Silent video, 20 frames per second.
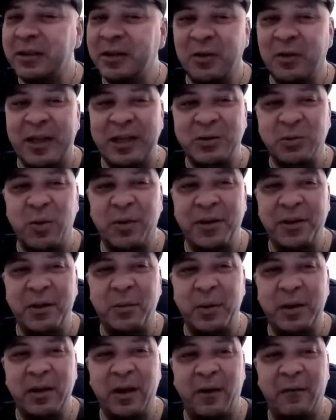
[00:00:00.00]
That's one
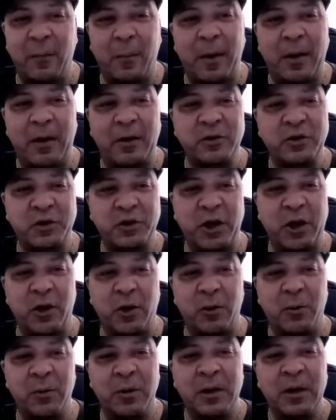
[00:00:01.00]
thing we love about our
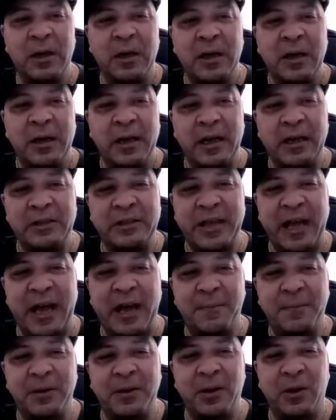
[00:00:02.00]
show is
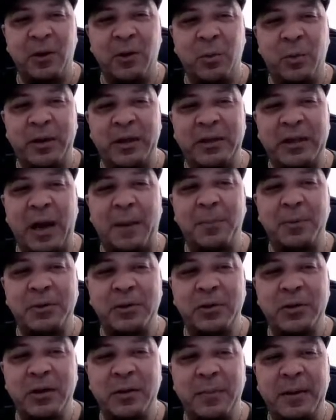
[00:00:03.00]
that we get the
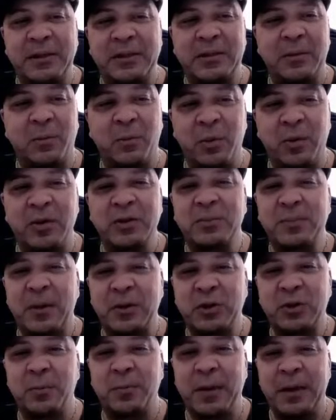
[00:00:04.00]
opportunity to meet some really
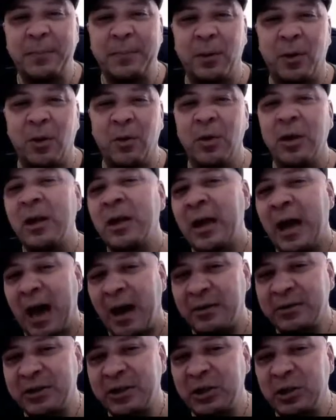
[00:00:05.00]
special people.
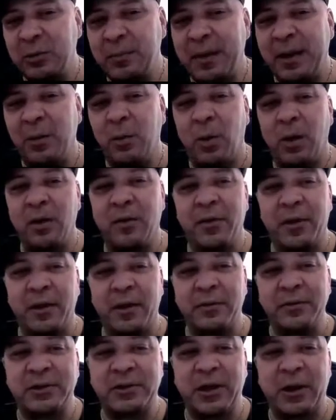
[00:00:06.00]
I'll see you being one of
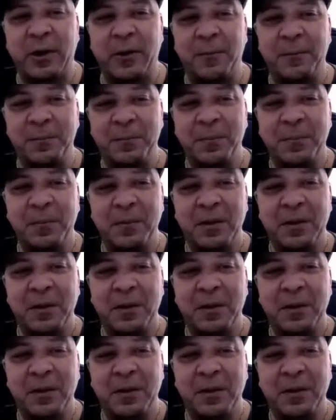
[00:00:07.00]
those. So,